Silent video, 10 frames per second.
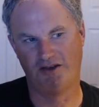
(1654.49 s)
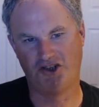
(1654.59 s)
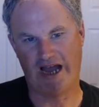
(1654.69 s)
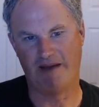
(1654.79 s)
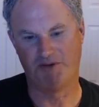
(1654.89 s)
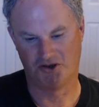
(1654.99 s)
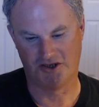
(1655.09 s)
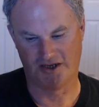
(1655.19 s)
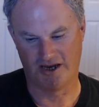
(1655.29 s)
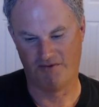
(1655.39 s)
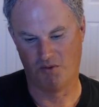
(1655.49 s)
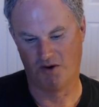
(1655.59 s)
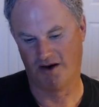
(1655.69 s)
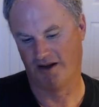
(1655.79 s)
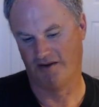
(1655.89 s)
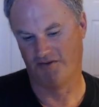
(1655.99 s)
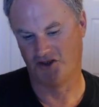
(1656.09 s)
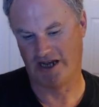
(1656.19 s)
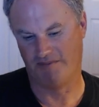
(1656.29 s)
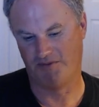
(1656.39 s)
chapters to cover. We're going to cover
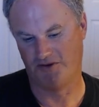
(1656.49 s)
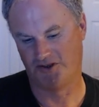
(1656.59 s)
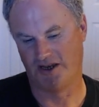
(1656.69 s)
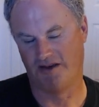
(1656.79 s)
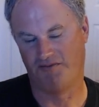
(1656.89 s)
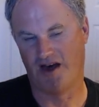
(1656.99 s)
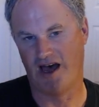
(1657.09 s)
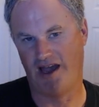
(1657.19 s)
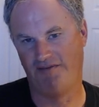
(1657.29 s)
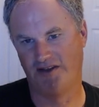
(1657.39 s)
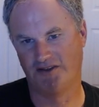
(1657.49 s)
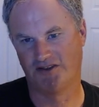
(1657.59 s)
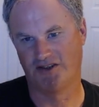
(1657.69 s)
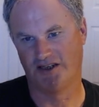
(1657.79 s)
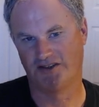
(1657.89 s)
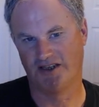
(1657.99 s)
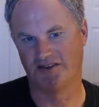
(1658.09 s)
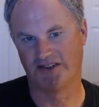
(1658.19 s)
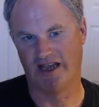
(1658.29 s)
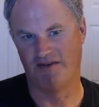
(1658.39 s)
chapters 5, 6,
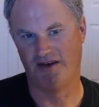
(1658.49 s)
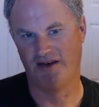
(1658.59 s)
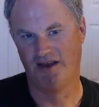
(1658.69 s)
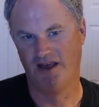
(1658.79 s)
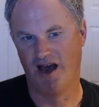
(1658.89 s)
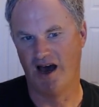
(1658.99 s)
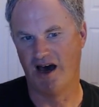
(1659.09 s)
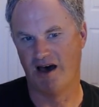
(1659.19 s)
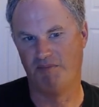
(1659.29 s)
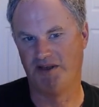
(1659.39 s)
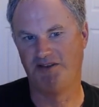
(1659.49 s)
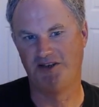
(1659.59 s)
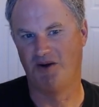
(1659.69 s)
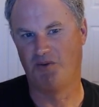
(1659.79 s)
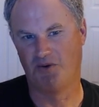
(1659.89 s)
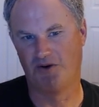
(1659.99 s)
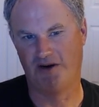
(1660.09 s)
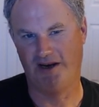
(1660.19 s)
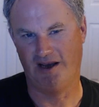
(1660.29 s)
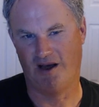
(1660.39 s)
and 7. But don't
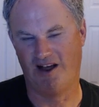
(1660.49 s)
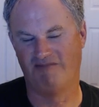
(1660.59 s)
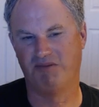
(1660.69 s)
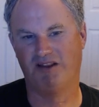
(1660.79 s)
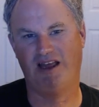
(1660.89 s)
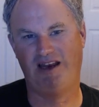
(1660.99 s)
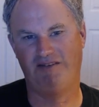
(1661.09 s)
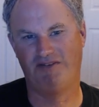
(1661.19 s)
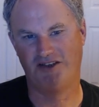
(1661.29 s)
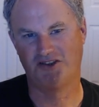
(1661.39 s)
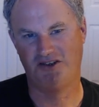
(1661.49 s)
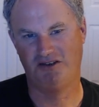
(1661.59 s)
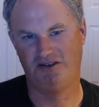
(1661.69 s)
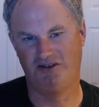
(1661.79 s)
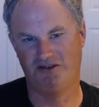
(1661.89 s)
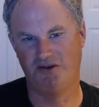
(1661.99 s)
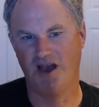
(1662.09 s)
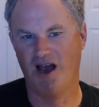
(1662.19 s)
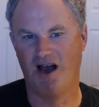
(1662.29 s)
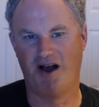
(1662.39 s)
worry, I'll have plenty of things to do.
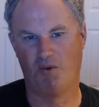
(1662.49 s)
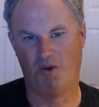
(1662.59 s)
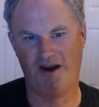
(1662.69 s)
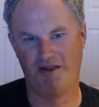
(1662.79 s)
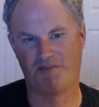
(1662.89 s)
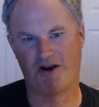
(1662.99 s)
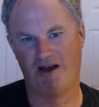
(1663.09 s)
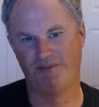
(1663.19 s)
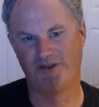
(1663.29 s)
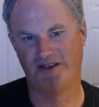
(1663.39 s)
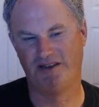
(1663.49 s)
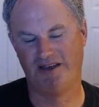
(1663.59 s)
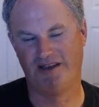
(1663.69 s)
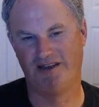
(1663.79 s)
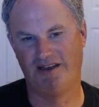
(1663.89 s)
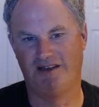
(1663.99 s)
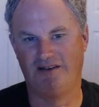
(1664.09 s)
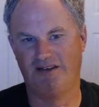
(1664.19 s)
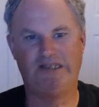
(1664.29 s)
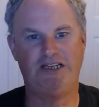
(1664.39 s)
One of the problems
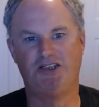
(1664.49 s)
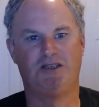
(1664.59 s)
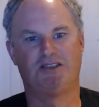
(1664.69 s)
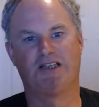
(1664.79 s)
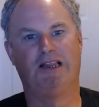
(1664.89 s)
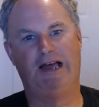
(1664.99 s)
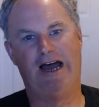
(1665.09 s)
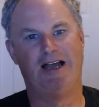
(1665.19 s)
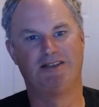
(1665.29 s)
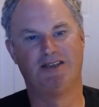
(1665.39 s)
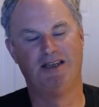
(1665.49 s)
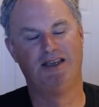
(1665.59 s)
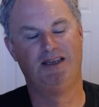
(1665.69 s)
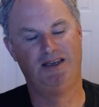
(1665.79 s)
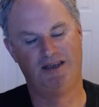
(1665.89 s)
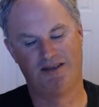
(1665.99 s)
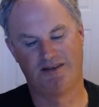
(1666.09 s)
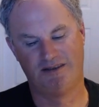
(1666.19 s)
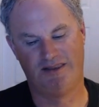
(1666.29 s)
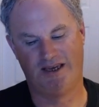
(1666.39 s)
in teaching this class
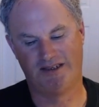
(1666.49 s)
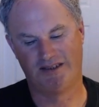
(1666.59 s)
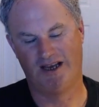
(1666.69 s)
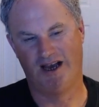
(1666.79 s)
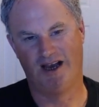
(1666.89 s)
is that